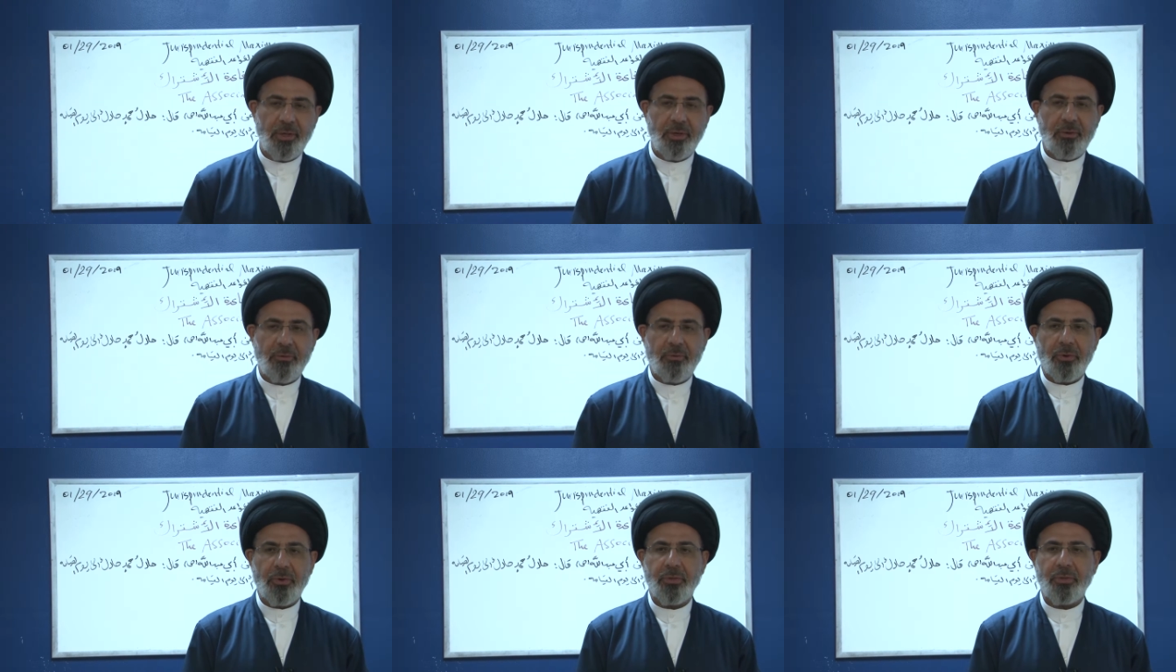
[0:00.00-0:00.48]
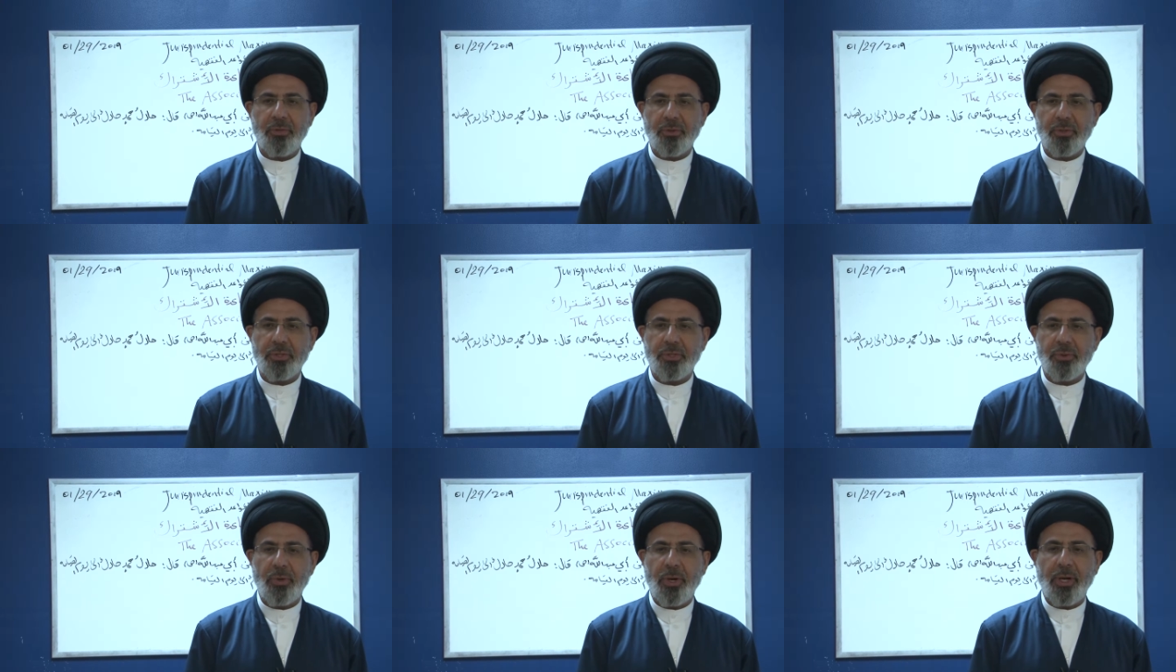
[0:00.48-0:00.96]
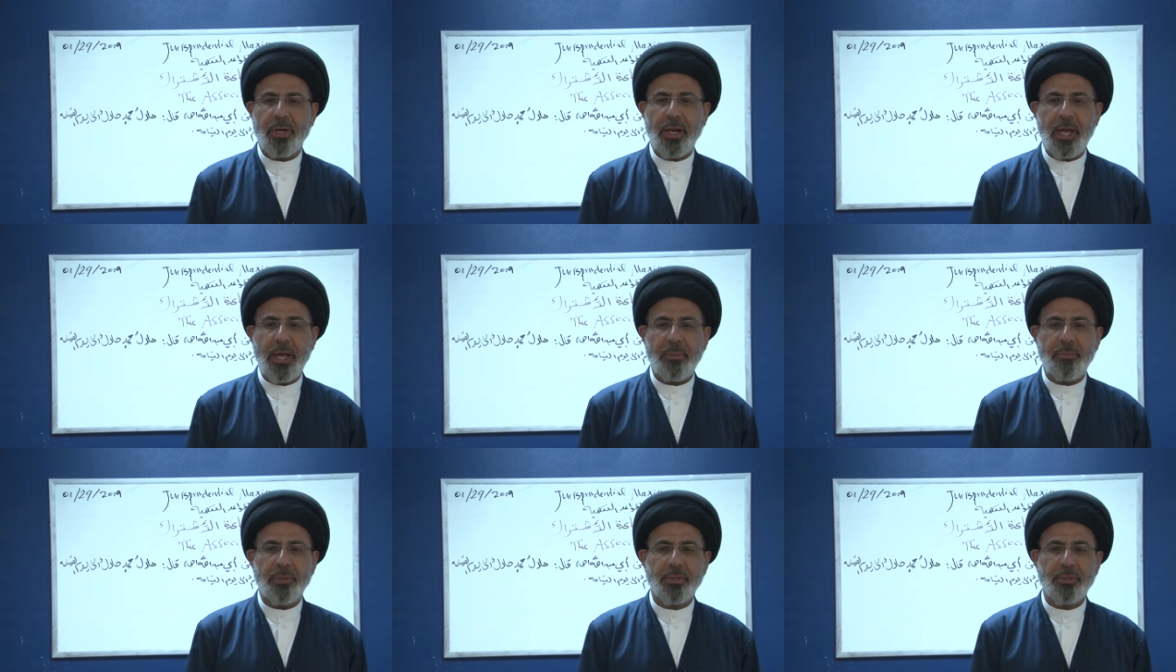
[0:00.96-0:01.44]
For those who are
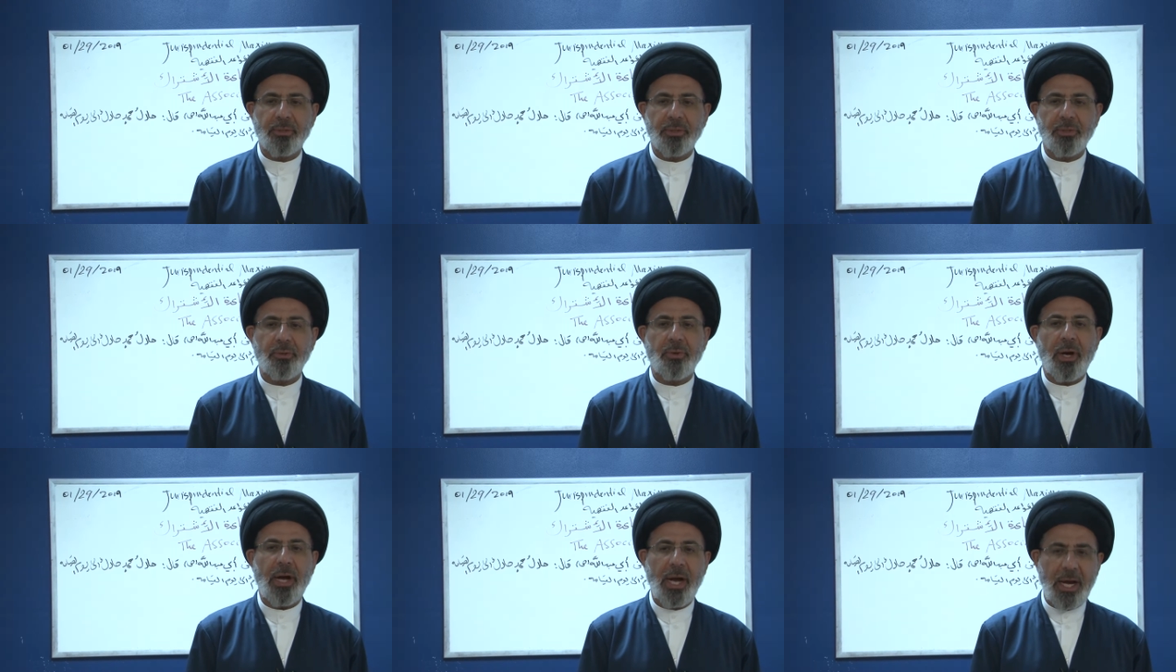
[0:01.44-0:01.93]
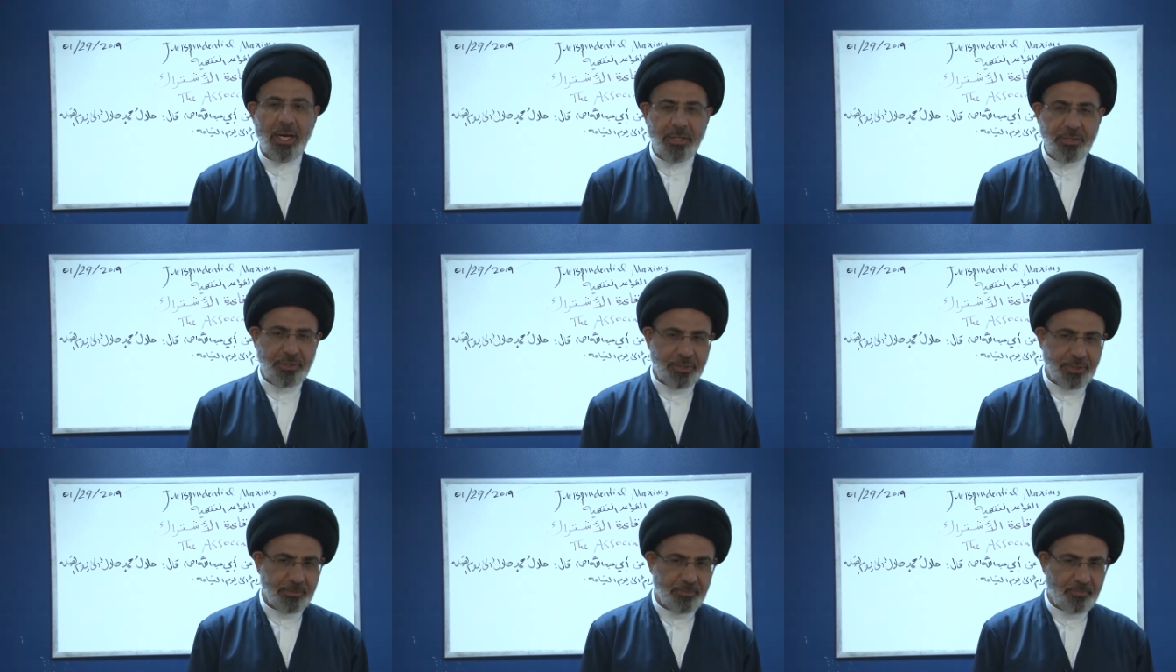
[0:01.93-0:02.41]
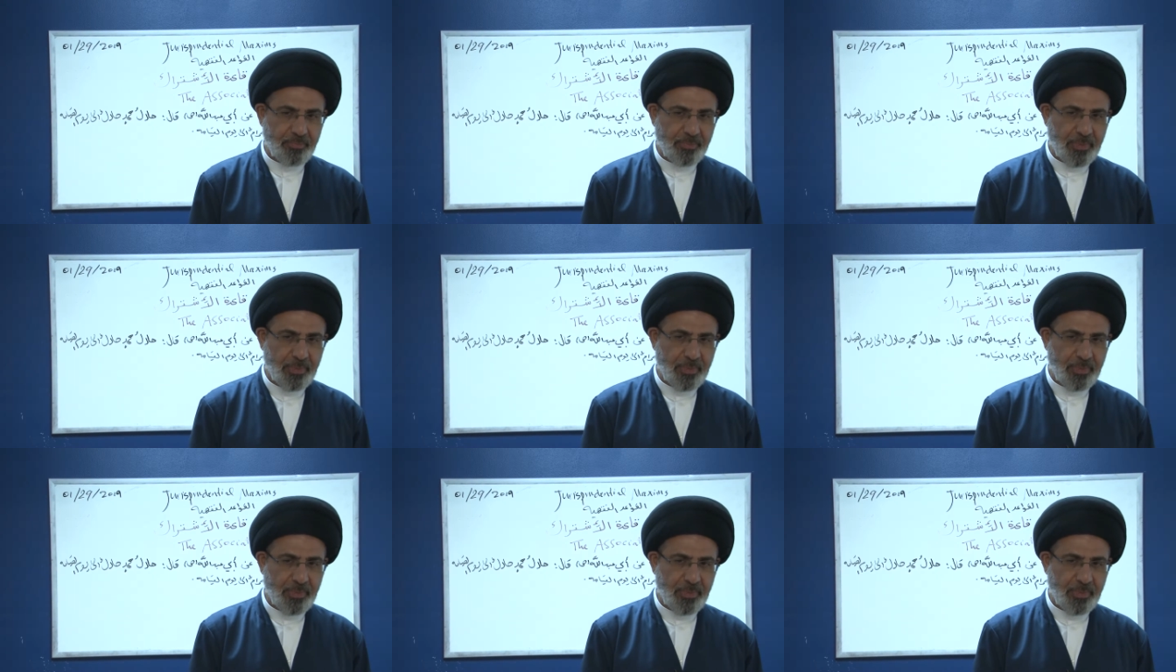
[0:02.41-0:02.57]
able to do Hajj,